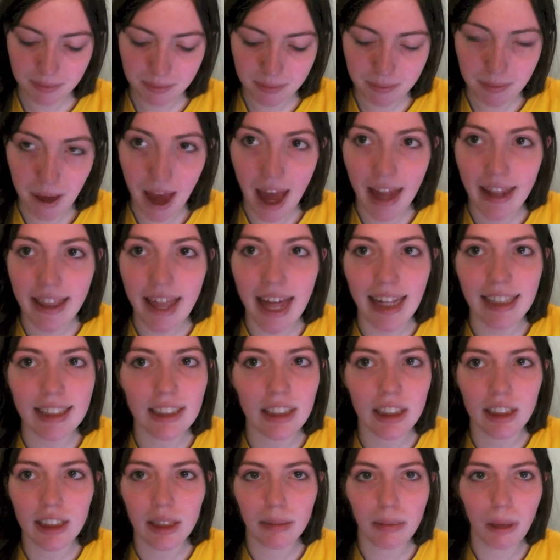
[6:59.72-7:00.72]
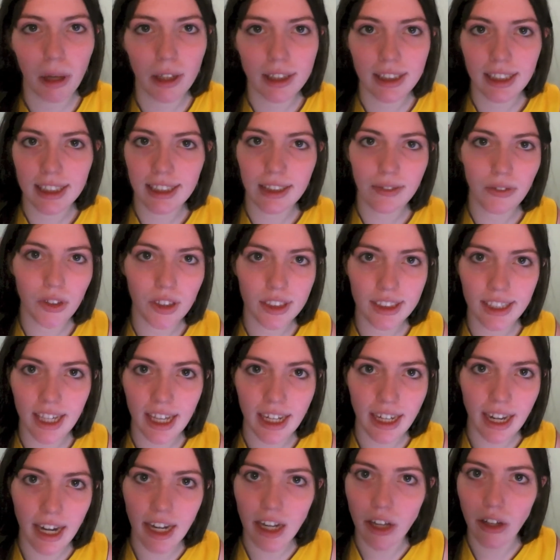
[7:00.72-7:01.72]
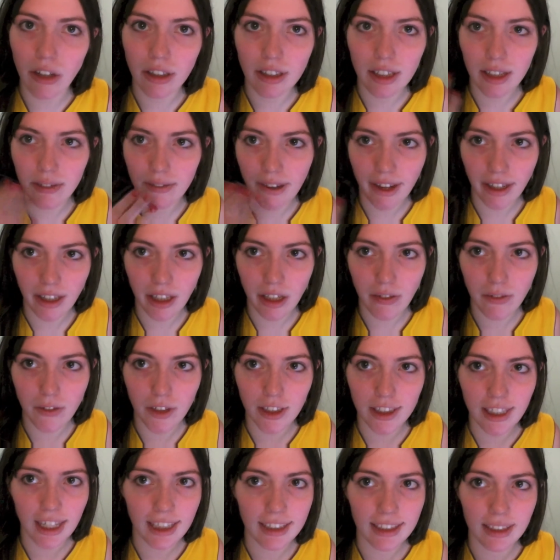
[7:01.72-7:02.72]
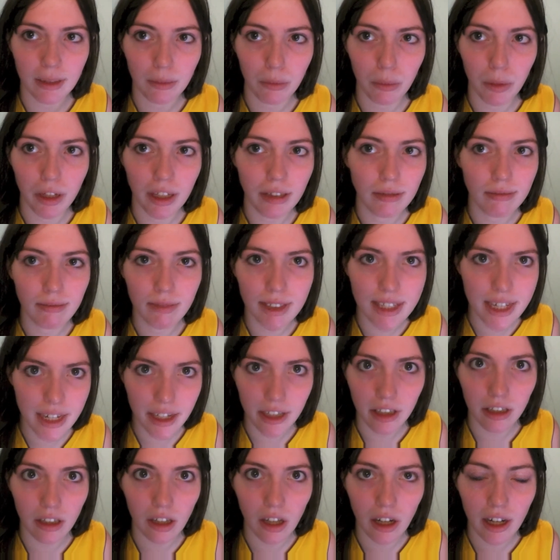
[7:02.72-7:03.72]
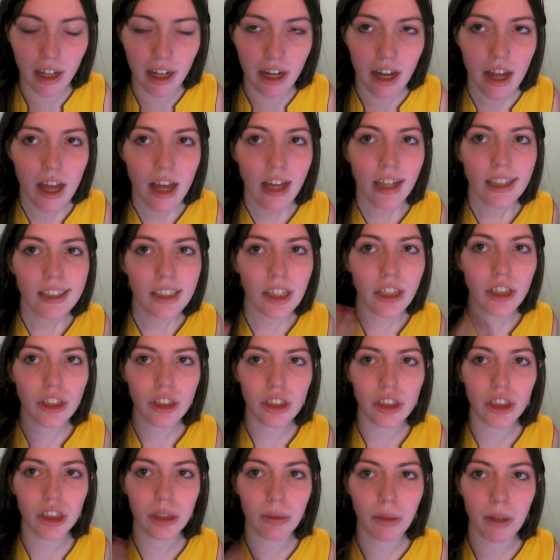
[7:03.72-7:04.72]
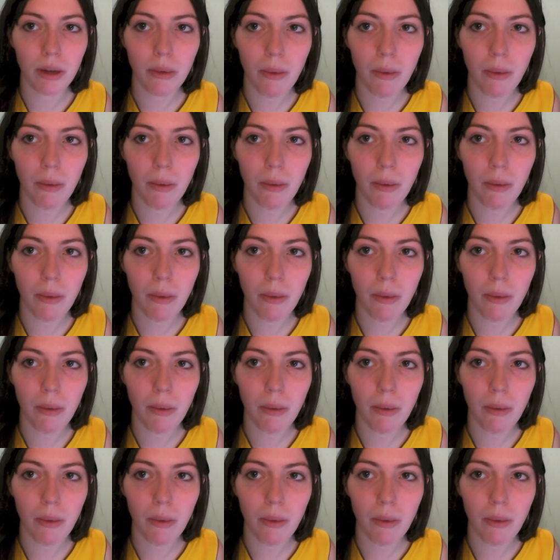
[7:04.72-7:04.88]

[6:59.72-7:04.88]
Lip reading: But that's just a process of your skin getting used to the fact that you've just had some weird material on it. So you do just want to